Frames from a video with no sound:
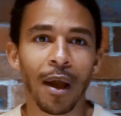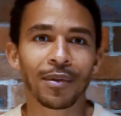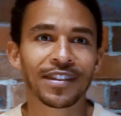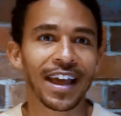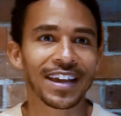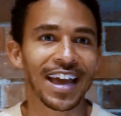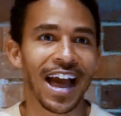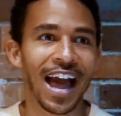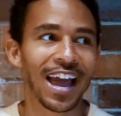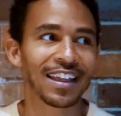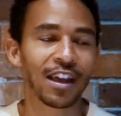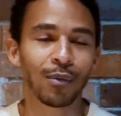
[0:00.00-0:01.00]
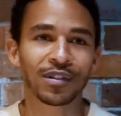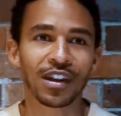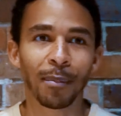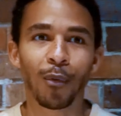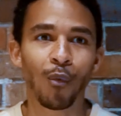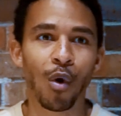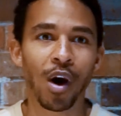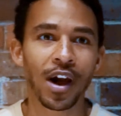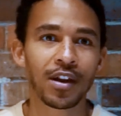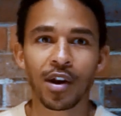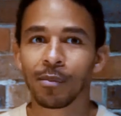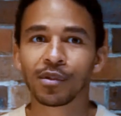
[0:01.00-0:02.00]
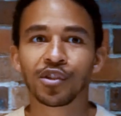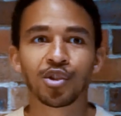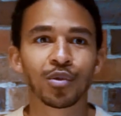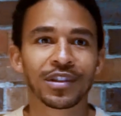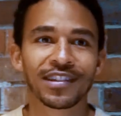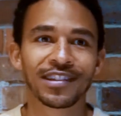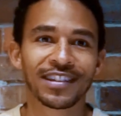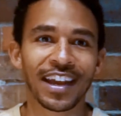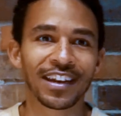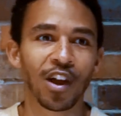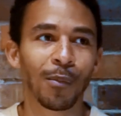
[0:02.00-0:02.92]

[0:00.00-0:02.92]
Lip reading: I was that guy that was number 1 and number 2 in the state in